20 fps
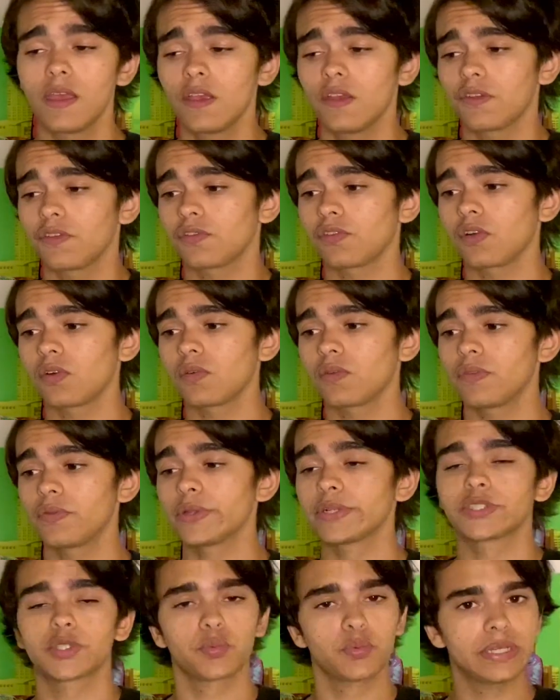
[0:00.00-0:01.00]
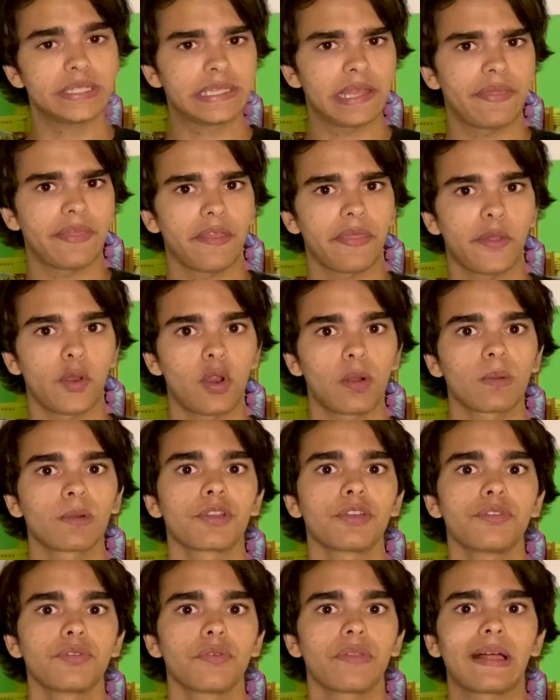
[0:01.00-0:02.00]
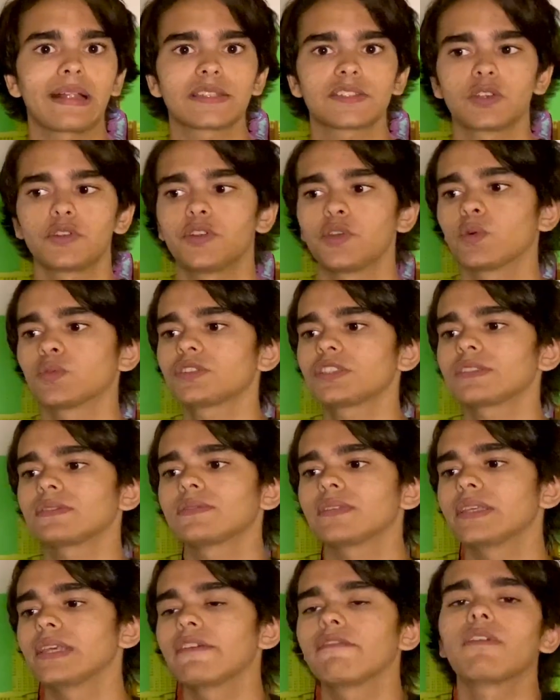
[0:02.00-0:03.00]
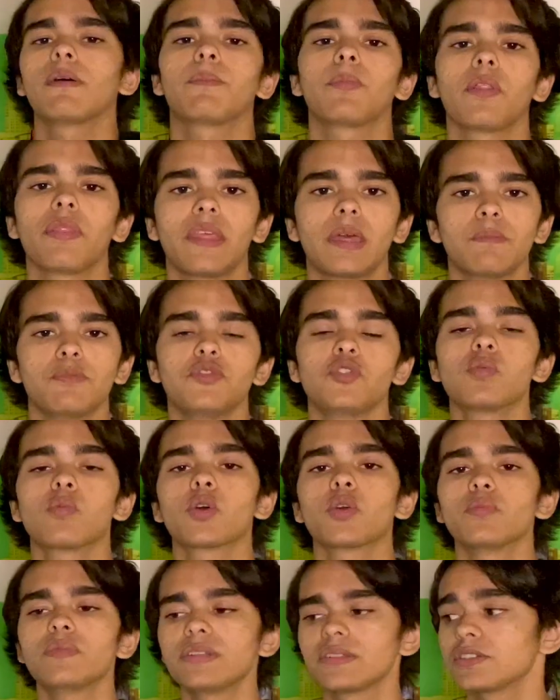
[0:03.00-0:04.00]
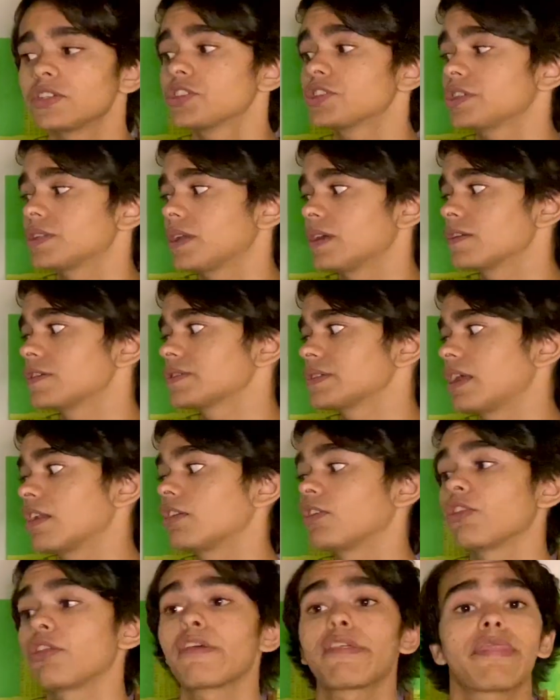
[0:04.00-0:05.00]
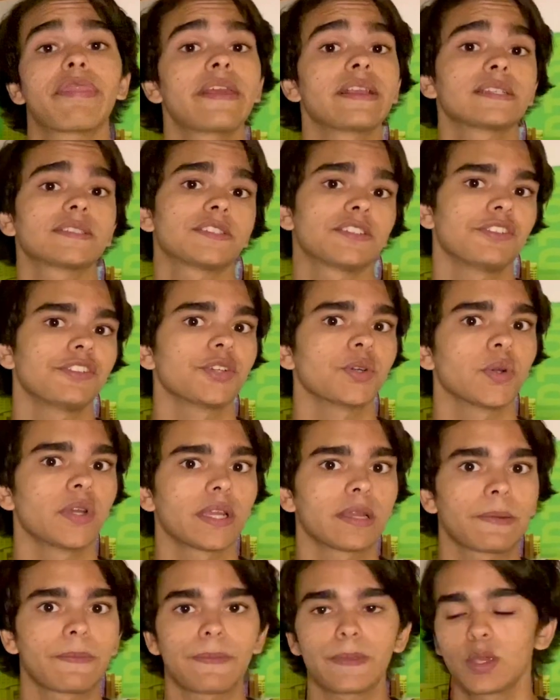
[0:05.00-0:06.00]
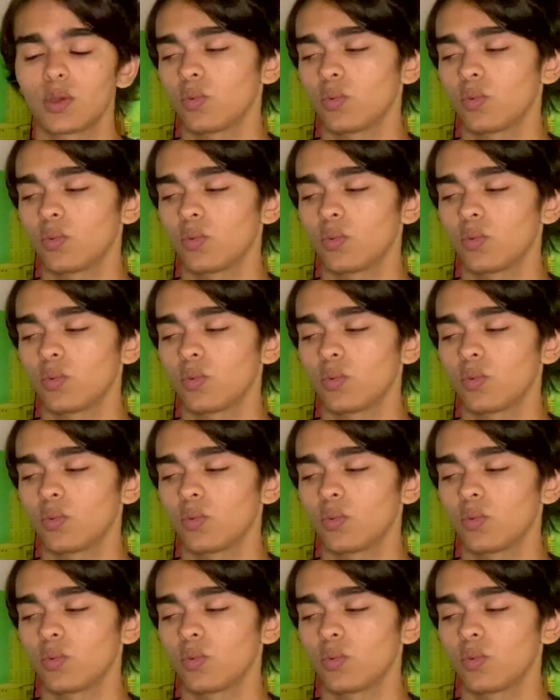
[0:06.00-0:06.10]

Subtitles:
So there's a reason that they're able to do that. So don't just give up on them. Do more research and understand other things they're doing.